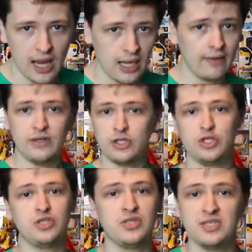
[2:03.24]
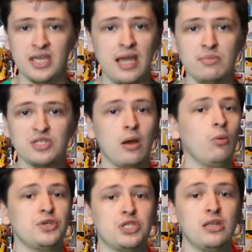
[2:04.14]
and love it just the same as I
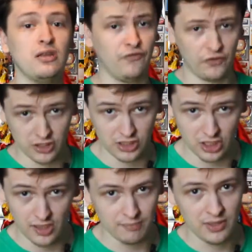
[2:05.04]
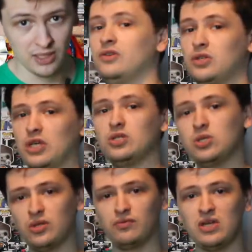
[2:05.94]
watched it the first time. So those
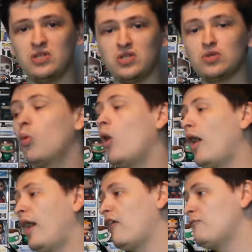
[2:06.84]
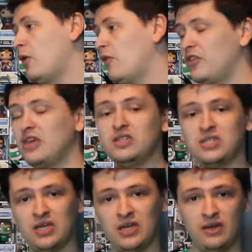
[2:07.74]
are the reasons why I've put
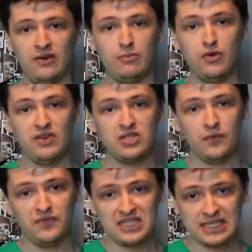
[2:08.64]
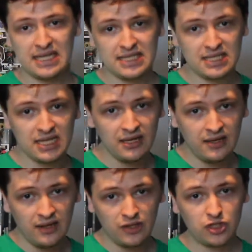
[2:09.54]
these movies on this list.
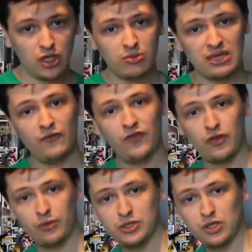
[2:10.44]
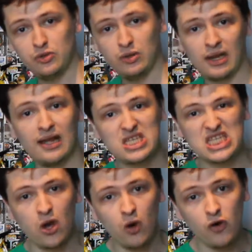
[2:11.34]
And so without further ado, let's
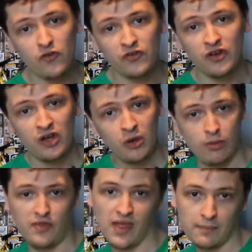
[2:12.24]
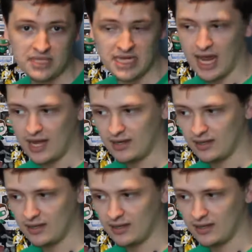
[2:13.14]
start off with number 10.